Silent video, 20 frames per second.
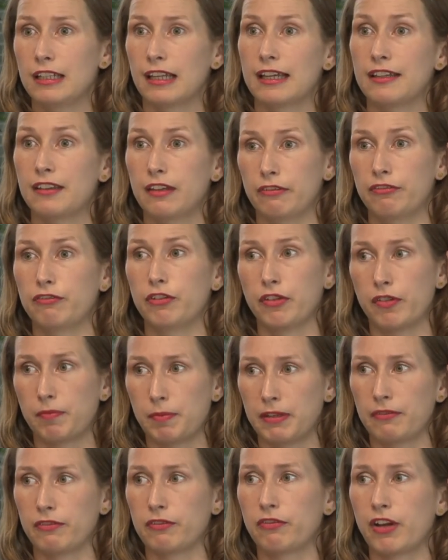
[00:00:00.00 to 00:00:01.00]
Like the first
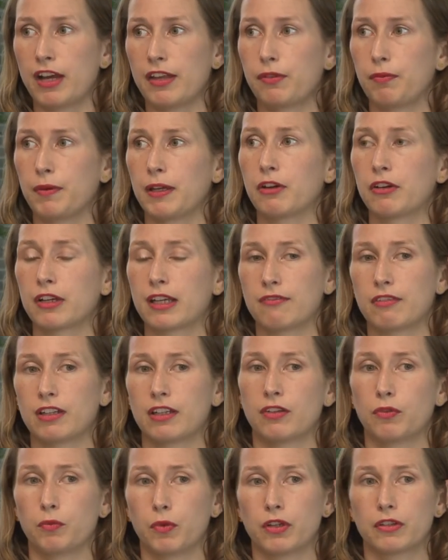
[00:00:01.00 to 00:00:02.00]
bit of advice we got given
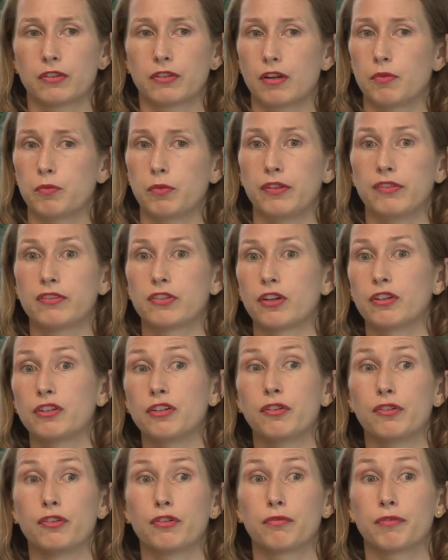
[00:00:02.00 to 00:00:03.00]
in the workshop was don't
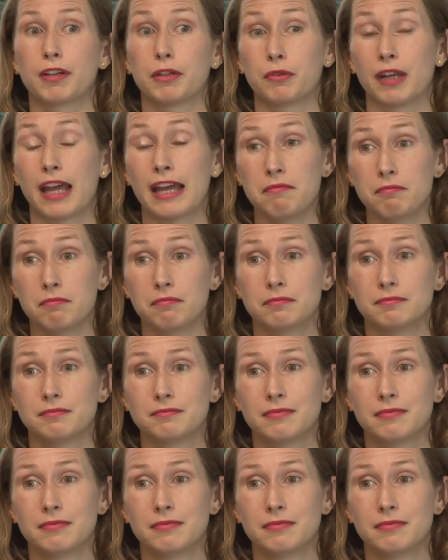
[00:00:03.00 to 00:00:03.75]
use your real name,